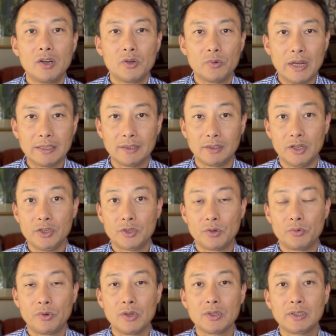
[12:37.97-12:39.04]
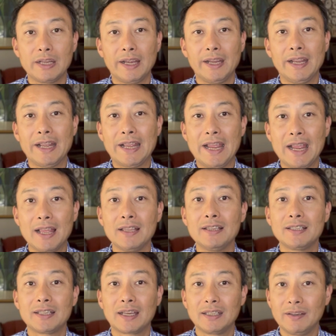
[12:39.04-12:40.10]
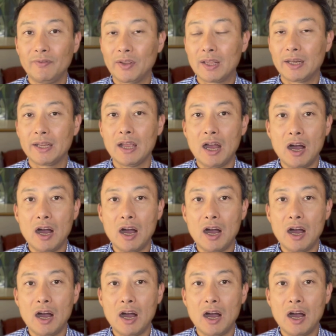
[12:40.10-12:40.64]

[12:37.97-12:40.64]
residential real estate can significantly